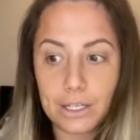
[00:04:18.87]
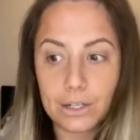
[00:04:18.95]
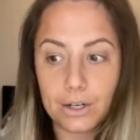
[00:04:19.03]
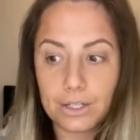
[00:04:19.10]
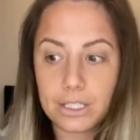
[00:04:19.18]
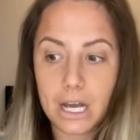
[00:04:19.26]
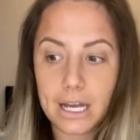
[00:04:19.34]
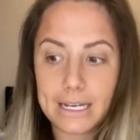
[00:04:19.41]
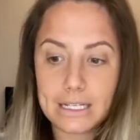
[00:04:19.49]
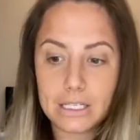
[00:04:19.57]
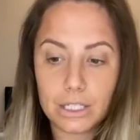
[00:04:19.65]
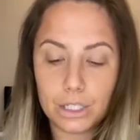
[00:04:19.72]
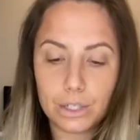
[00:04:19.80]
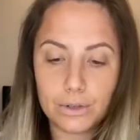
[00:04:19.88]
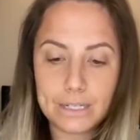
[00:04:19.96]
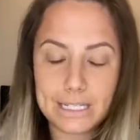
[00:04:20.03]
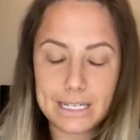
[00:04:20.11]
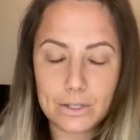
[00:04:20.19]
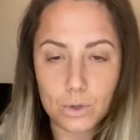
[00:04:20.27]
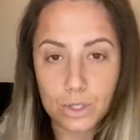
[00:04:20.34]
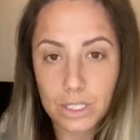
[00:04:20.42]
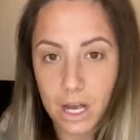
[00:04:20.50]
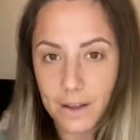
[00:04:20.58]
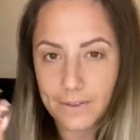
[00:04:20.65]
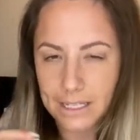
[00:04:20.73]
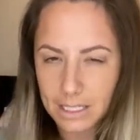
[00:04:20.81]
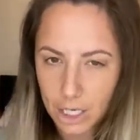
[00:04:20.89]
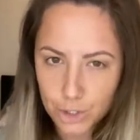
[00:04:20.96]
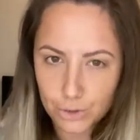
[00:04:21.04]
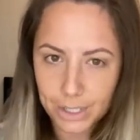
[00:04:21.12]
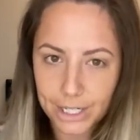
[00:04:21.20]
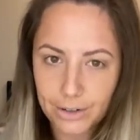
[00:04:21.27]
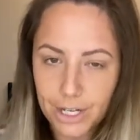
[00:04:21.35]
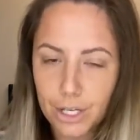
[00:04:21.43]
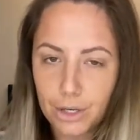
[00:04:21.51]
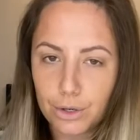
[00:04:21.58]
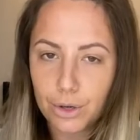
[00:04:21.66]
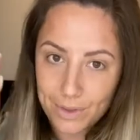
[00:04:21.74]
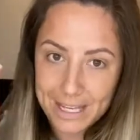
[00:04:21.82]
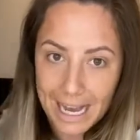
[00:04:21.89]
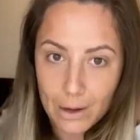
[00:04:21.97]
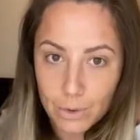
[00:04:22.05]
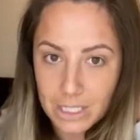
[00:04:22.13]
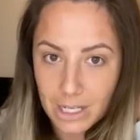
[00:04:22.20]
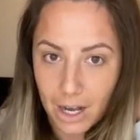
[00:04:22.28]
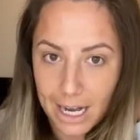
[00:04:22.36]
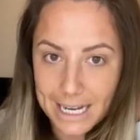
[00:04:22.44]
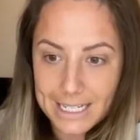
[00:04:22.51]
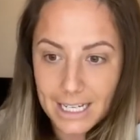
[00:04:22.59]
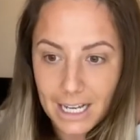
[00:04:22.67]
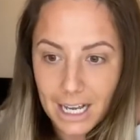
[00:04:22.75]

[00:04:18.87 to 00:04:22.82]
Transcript: you know, certain insecurities or certain things that are triggering you on the outside,